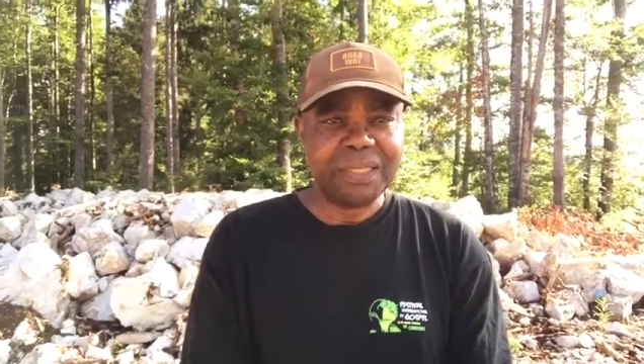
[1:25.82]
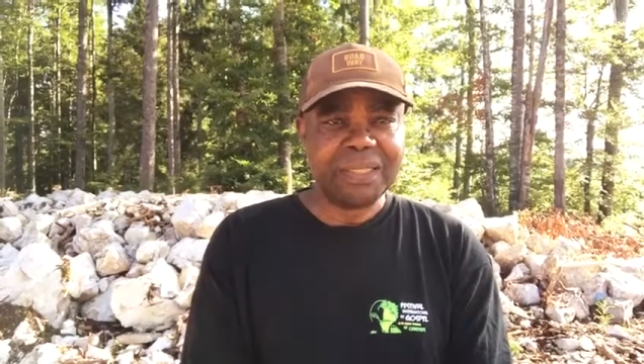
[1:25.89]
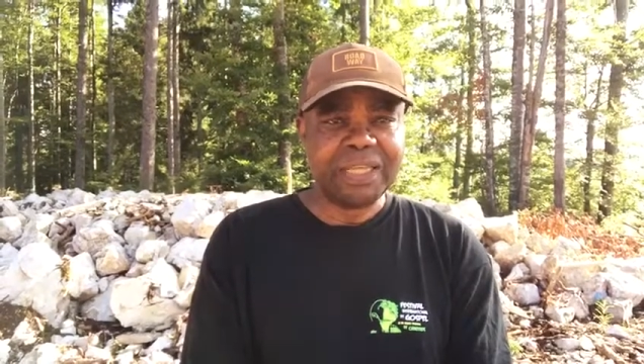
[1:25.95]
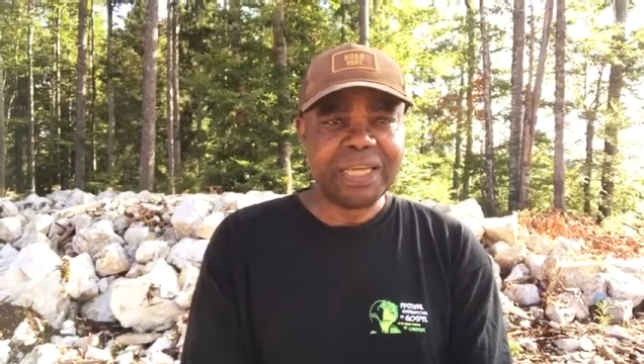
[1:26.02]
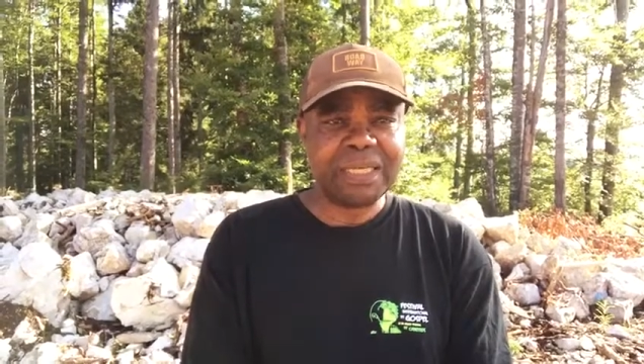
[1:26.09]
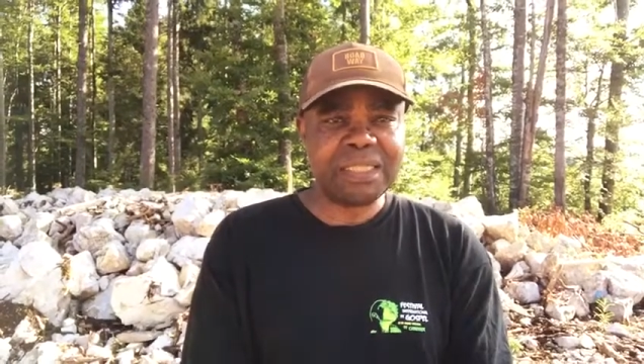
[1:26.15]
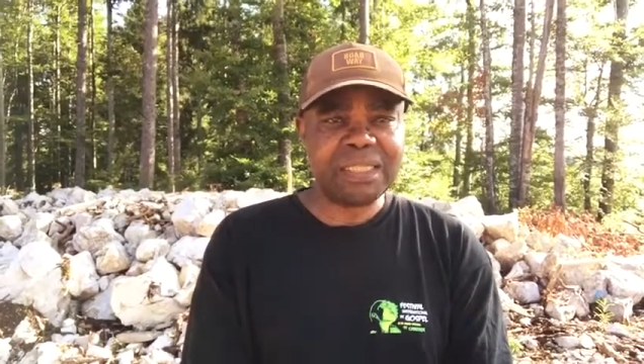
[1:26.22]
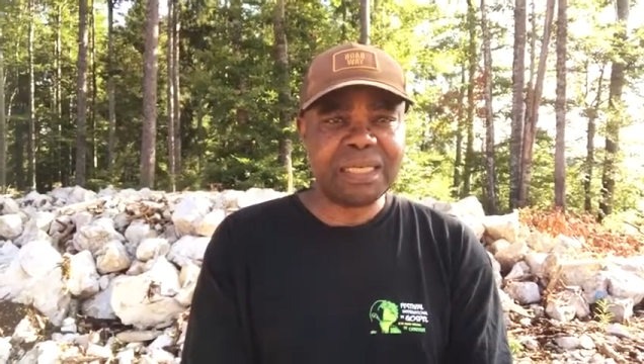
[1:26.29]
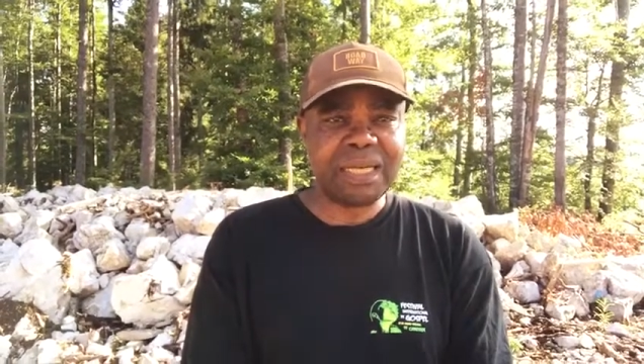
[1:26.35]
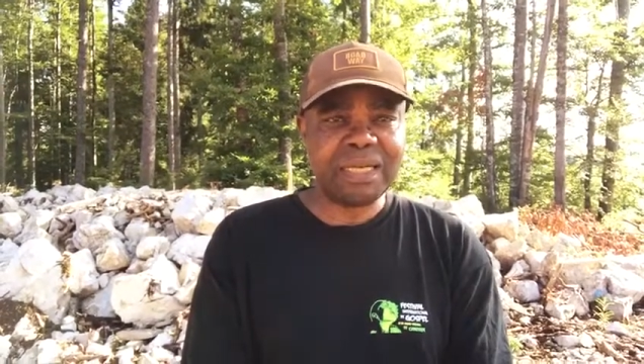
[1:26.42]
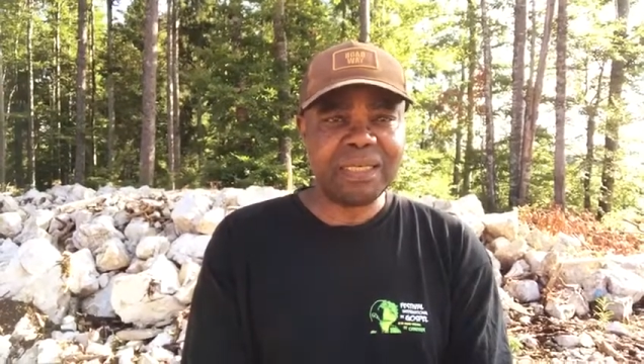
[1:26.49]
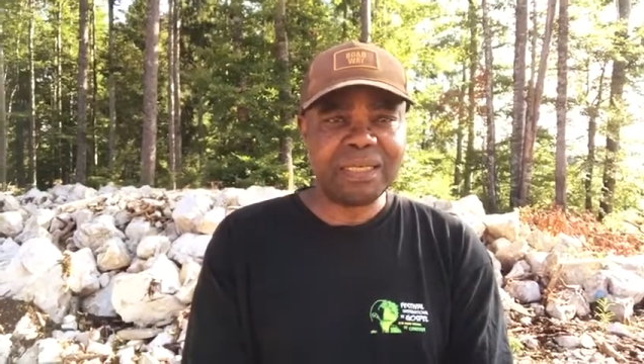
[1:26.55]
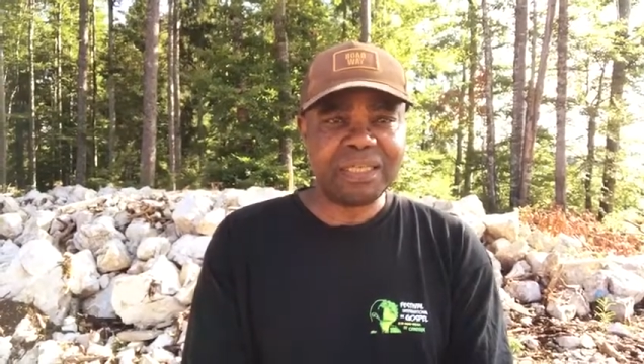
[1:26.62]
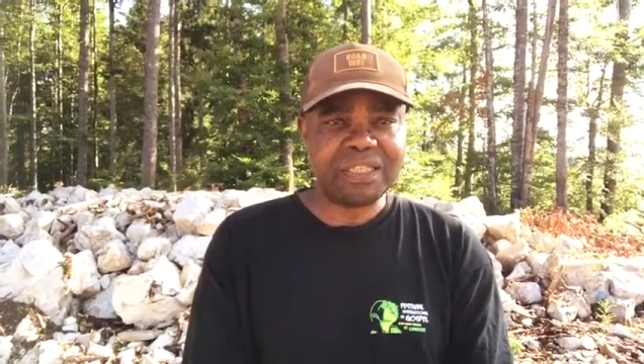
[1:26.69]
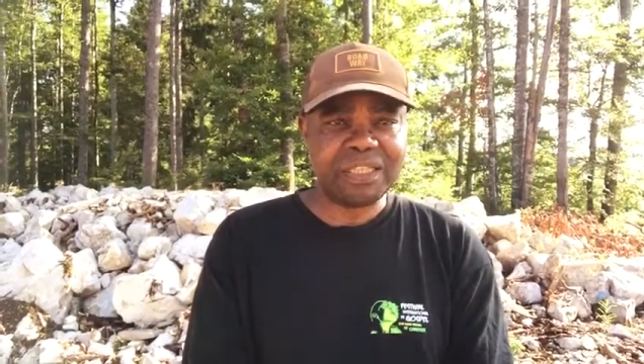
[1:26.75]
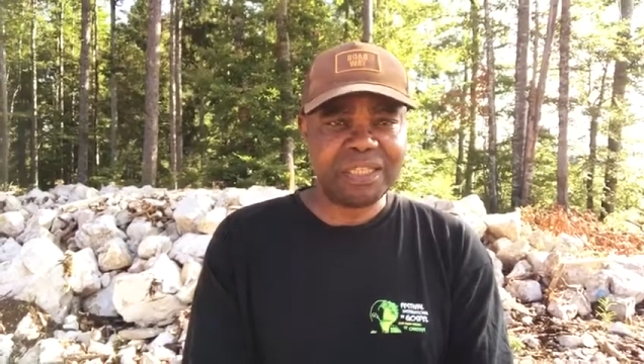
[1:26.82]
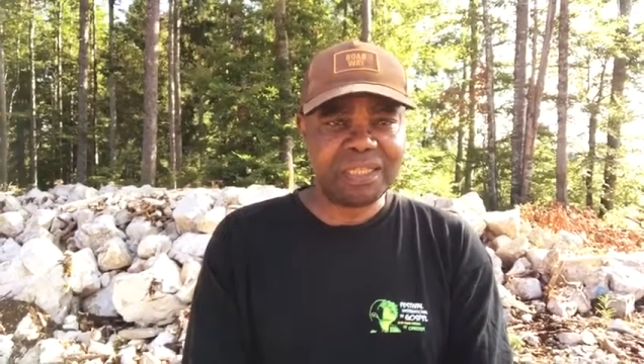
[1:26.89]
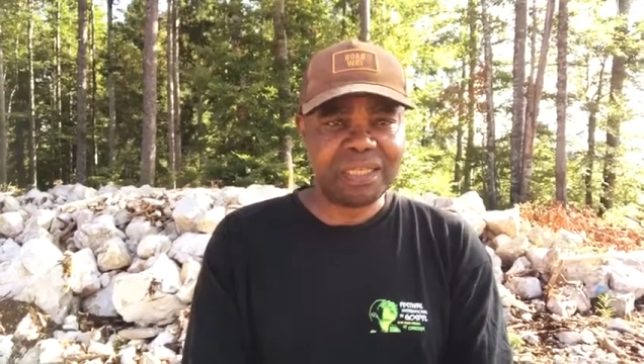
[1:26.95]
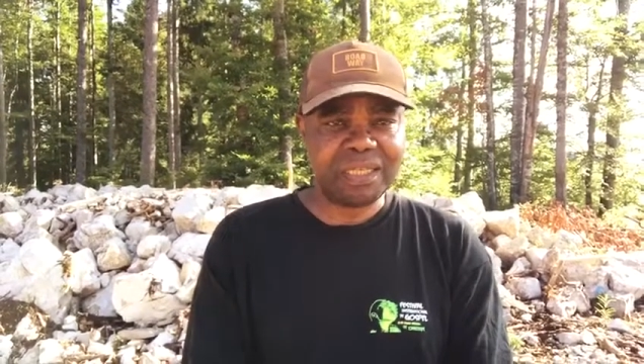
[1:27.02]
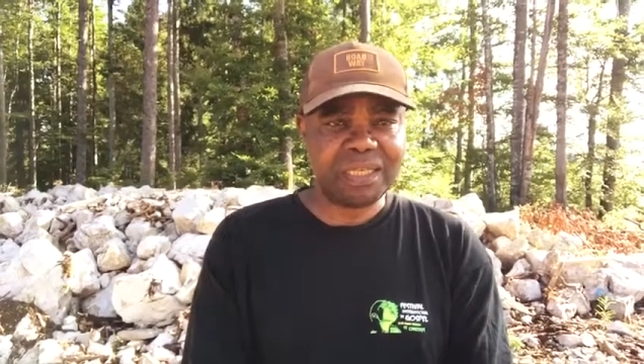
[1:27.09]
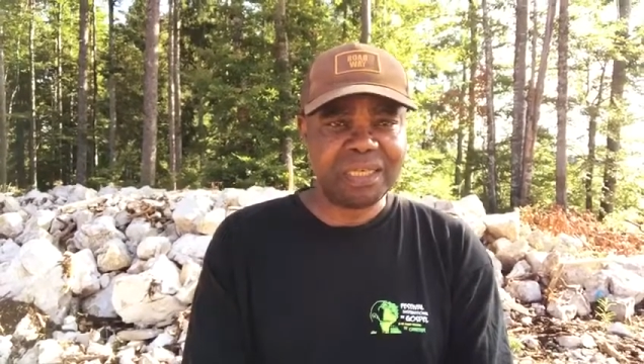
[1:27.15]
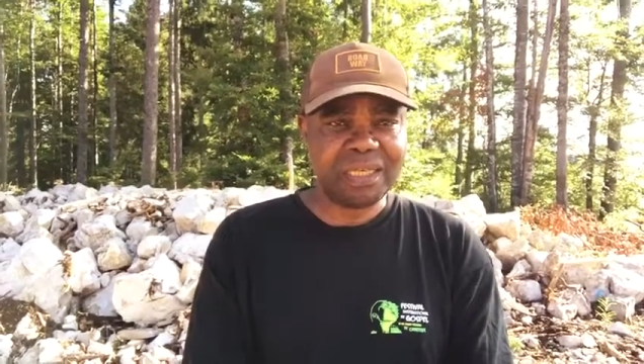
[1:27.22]
This
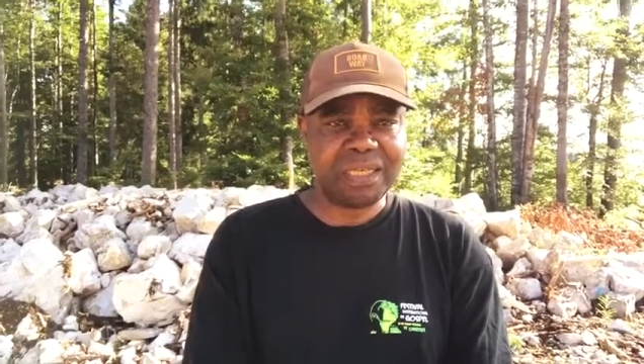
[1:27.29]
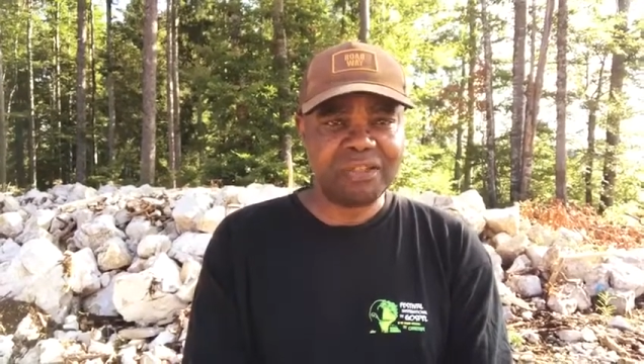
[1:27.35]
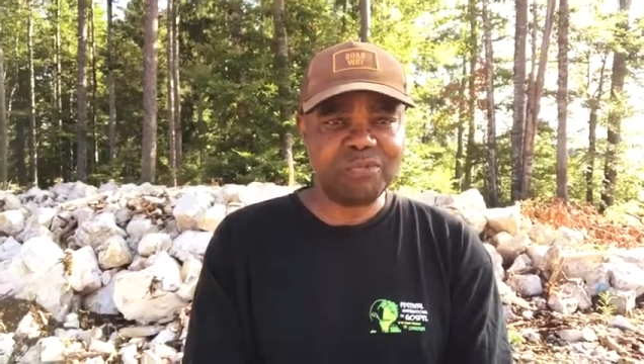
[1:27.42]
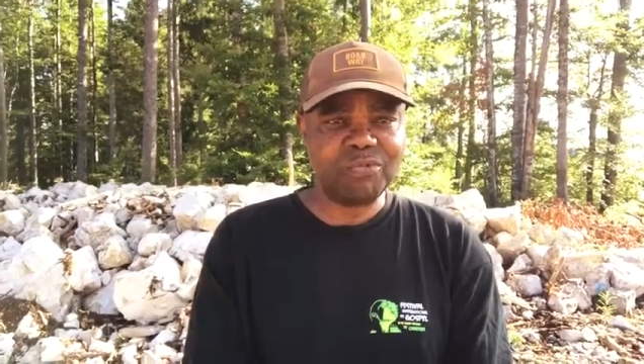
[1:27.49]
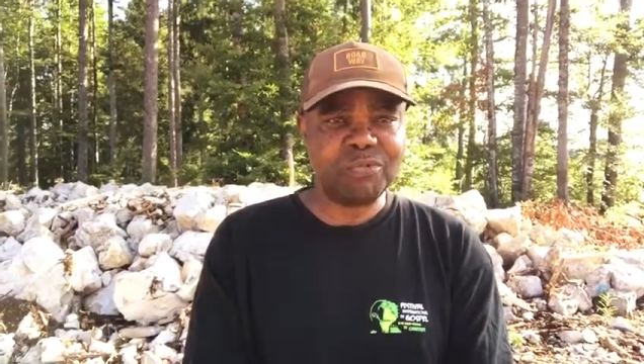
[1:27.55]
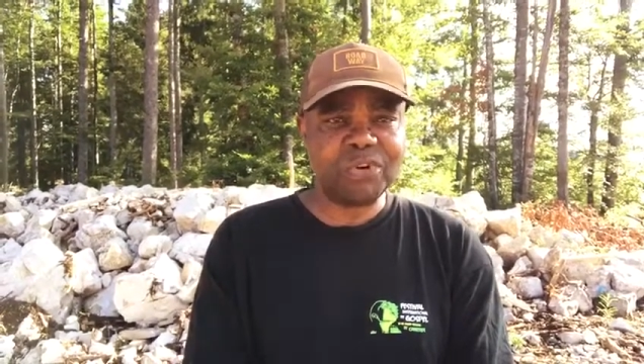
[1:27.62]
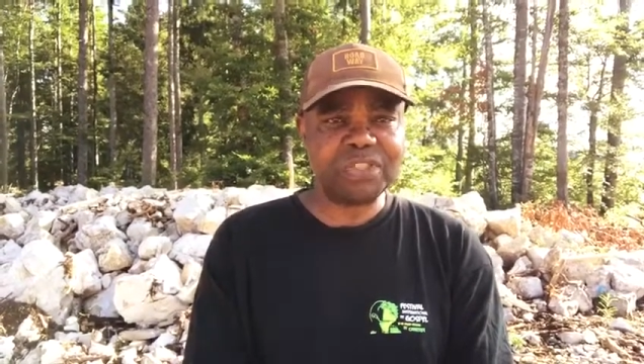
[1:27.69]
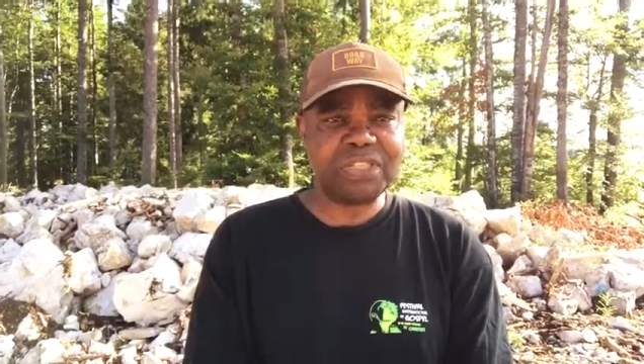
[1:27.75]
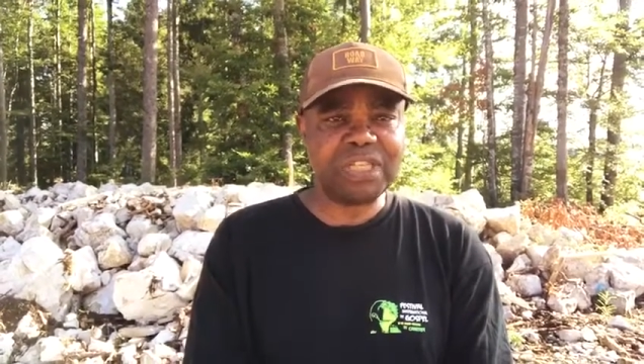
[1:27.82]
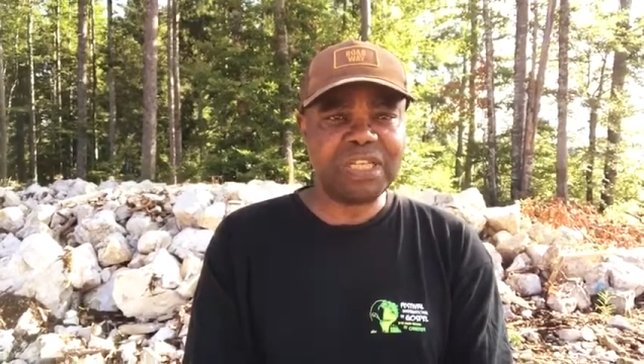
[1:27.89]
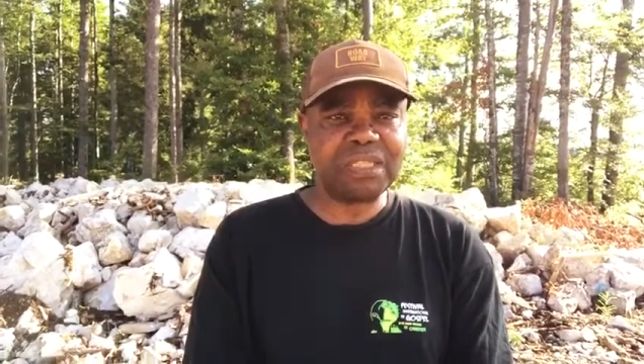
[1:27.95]
energy is what